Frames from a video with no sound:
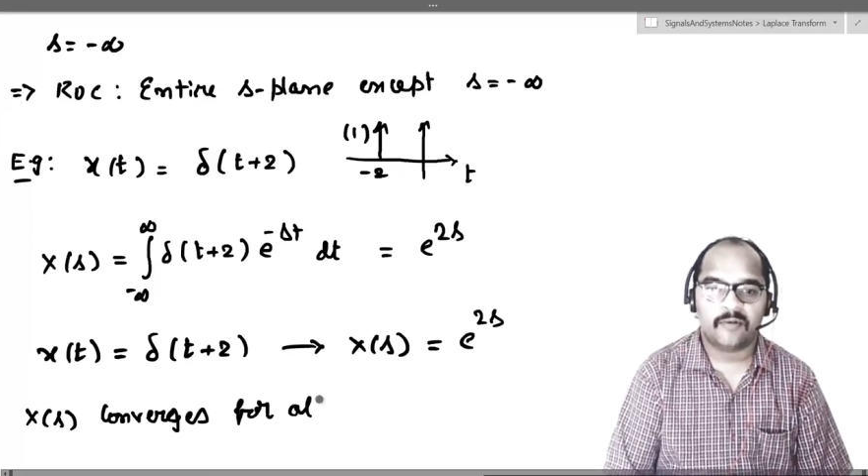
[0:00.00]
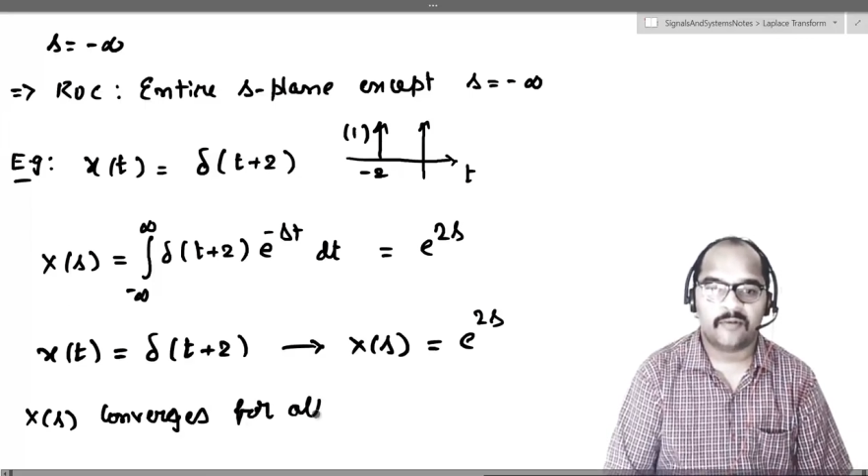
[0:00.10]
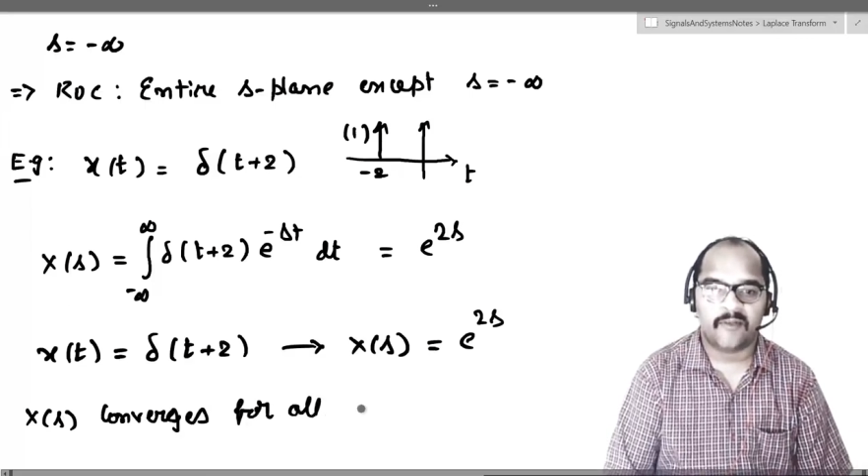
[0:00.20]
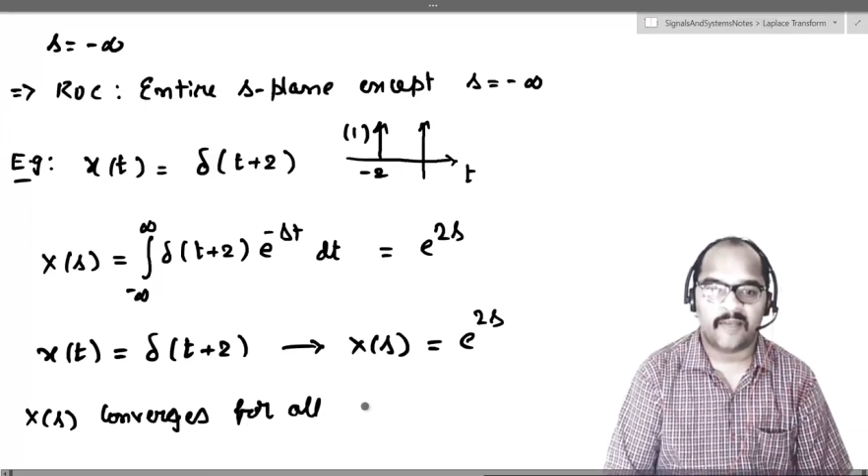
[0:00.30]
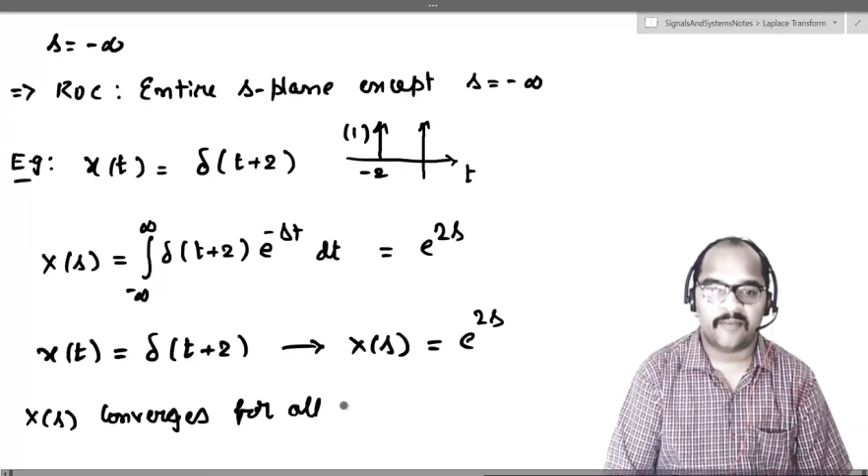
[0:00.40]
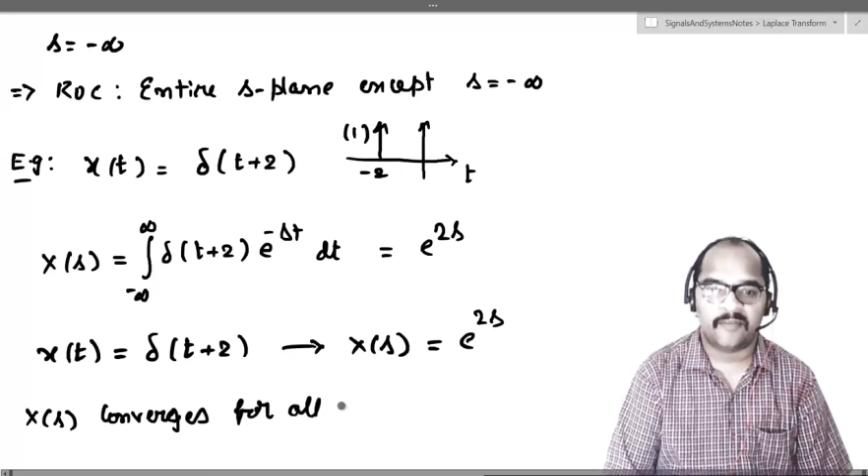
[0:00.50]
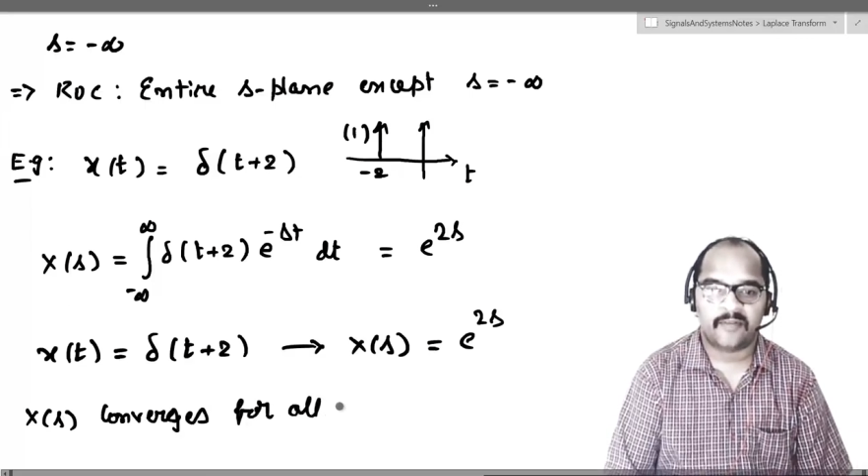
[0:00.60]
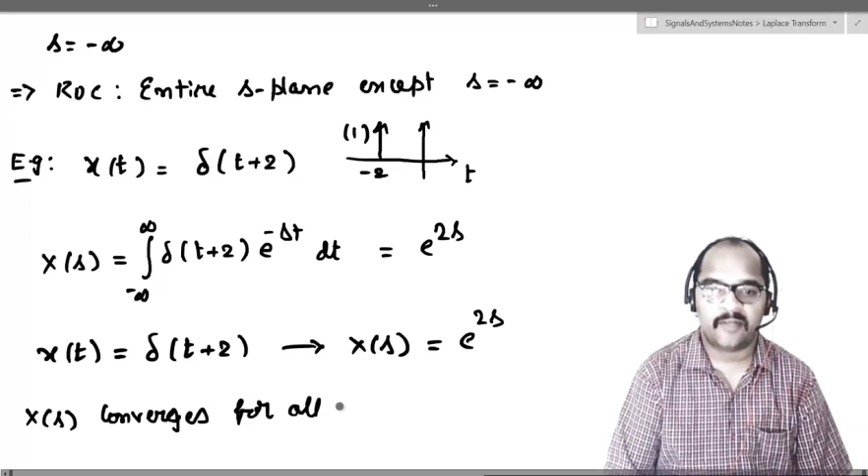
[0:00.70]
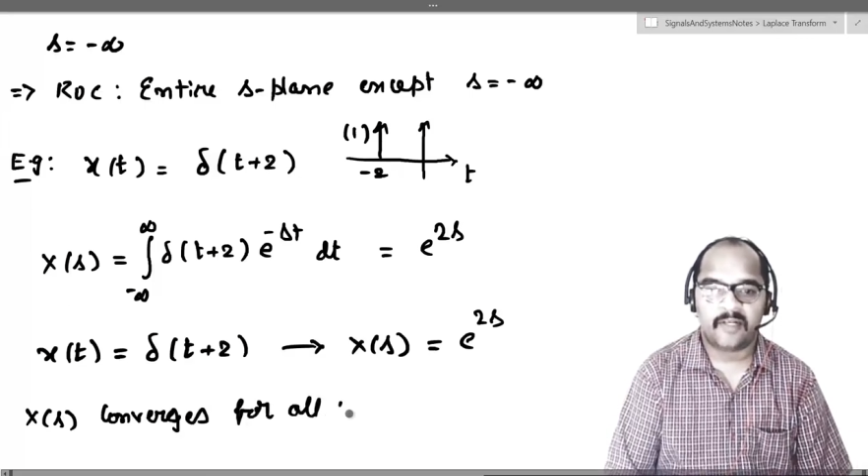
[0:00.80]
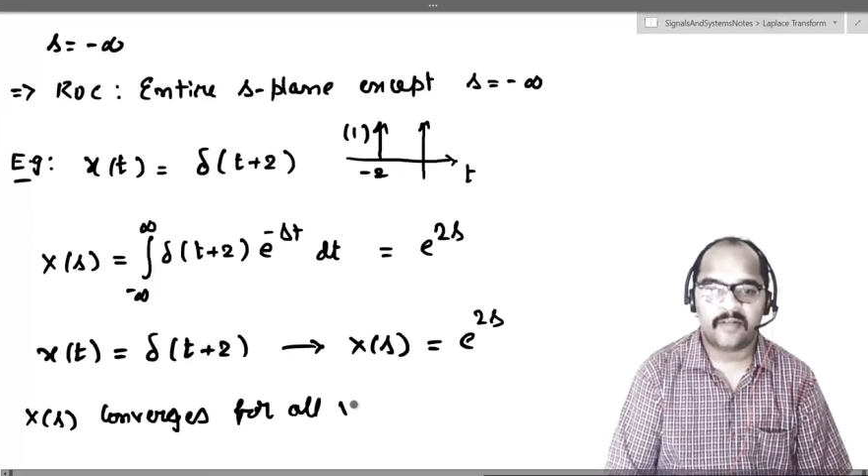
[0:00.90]
of s,
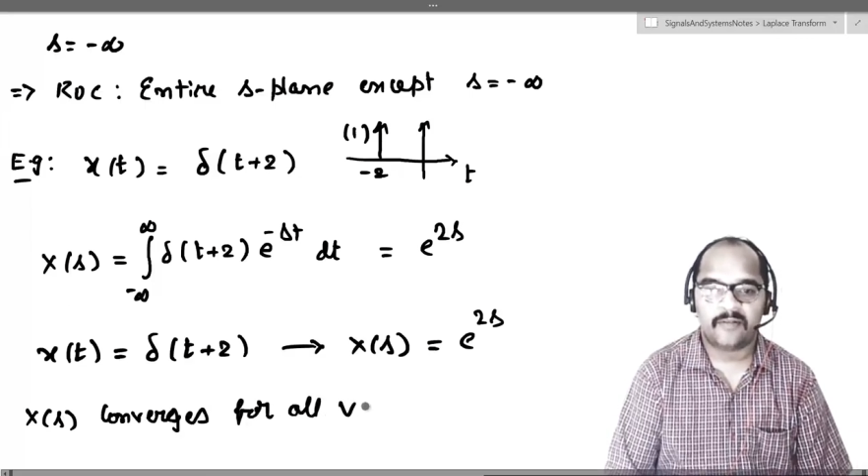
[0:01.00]
correct?